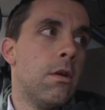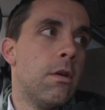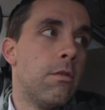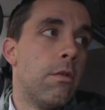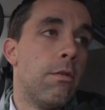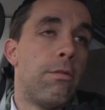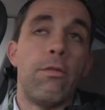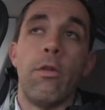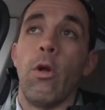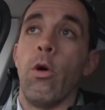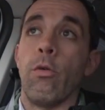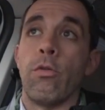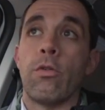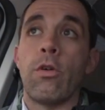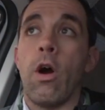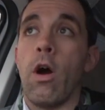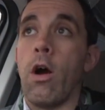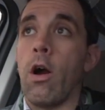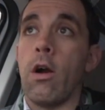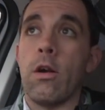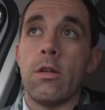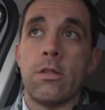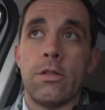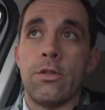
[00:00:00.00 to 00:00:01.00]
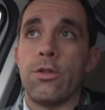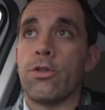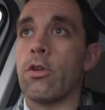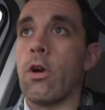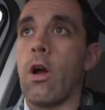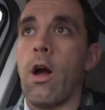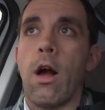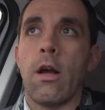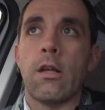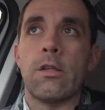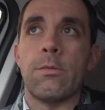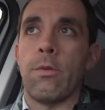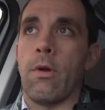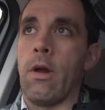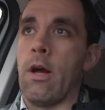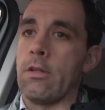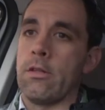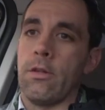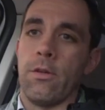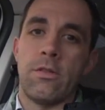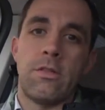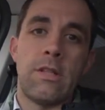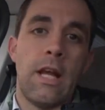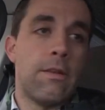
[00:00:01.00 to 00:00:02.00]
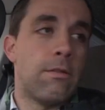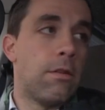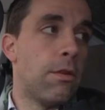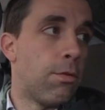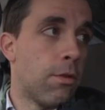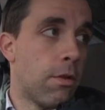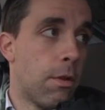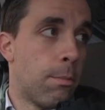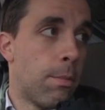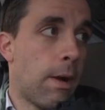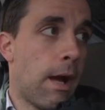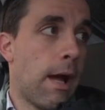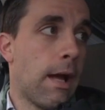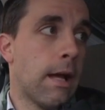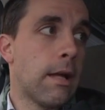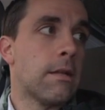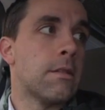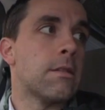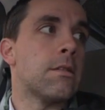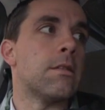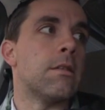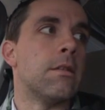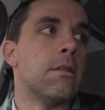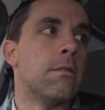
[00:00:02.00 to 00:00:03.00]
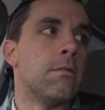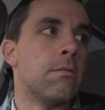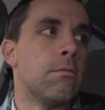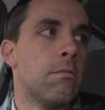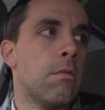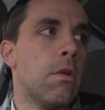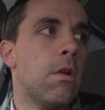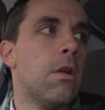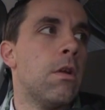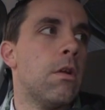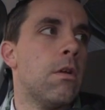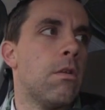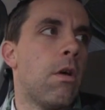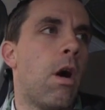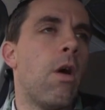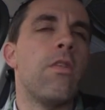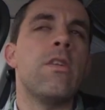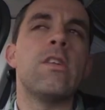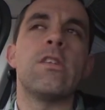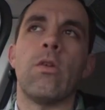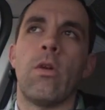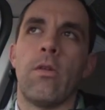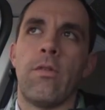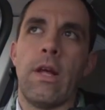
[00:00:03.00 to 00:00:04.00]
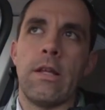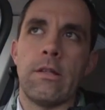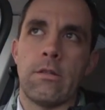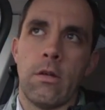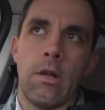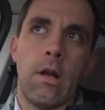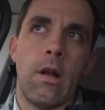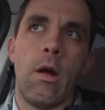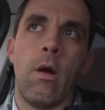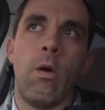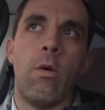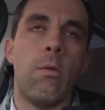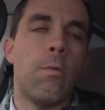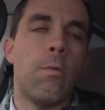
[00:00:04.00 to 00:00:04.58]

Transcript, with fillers: the flow of cars and trucks, but also yeah. safety for the bikes. That's right. All these little things. Well, there's